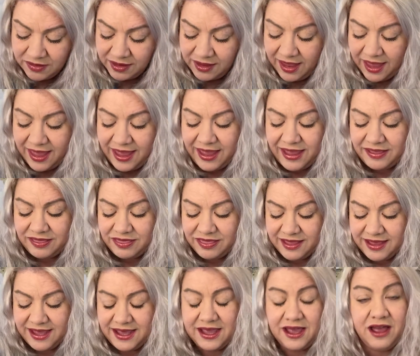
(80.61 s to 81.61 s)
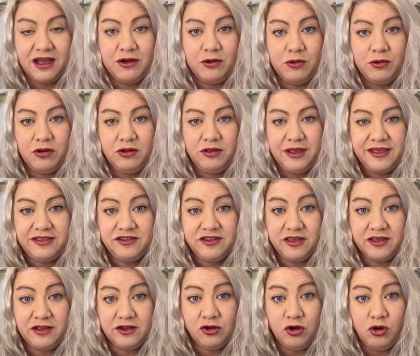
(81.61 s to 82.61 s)
in the into
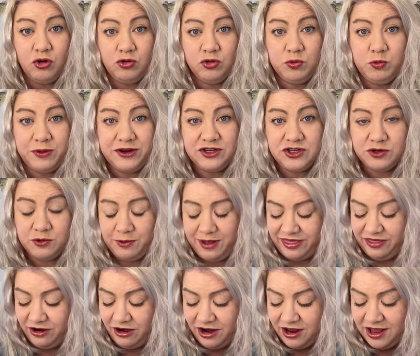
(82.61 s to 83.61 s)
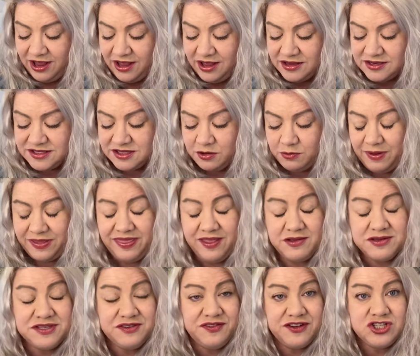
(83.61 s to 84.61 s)
the cold winter weather. So when
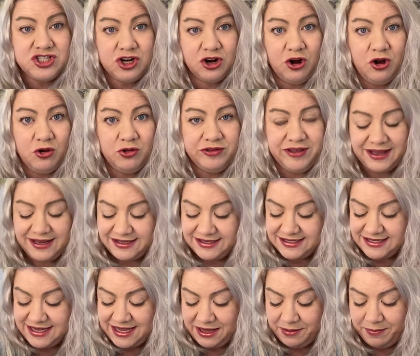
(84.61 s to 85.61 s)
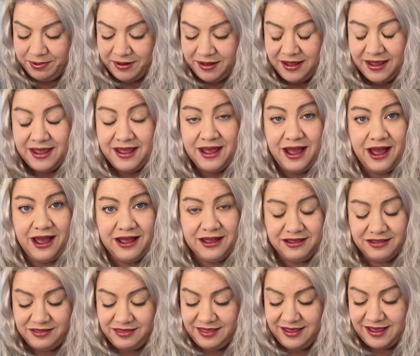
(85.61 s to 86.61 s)
those fish are holding deep,
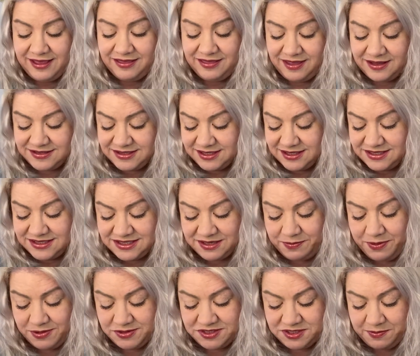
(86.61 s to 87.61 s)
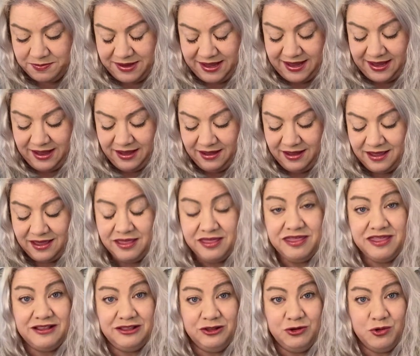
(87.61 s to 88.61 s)
this is supposed to be
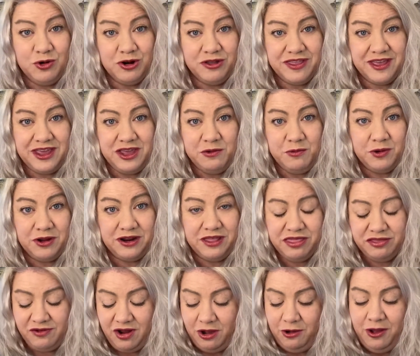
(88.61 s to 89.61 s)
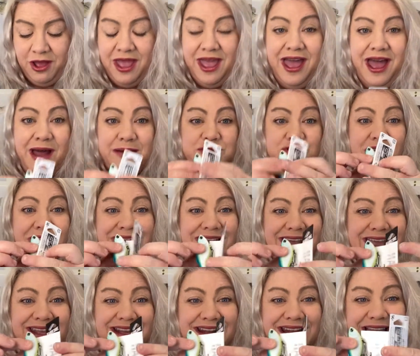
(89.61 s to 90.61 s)
the lure that you want to throw. I'm trying to
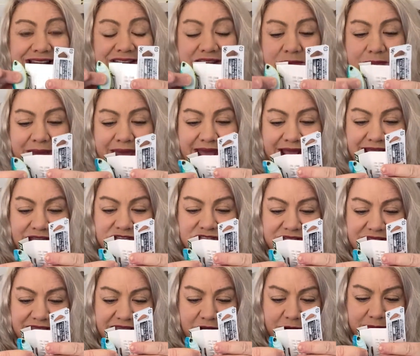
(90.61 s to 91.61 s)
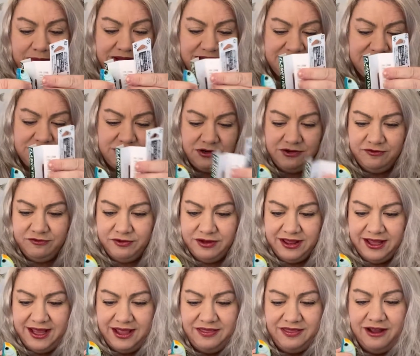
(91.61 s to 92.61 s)
get it out of the packaging here, but it's sort of
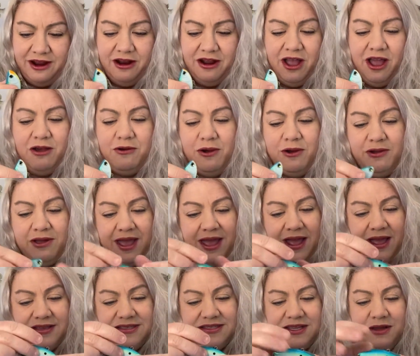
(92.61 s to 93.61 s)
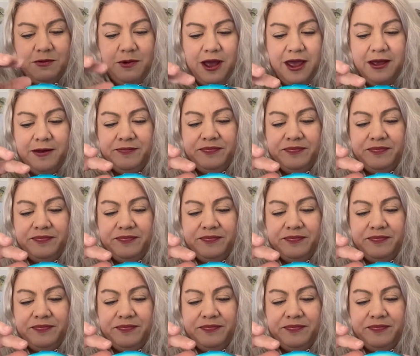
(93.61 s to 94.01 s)
really in there. Oh, okay, I see why.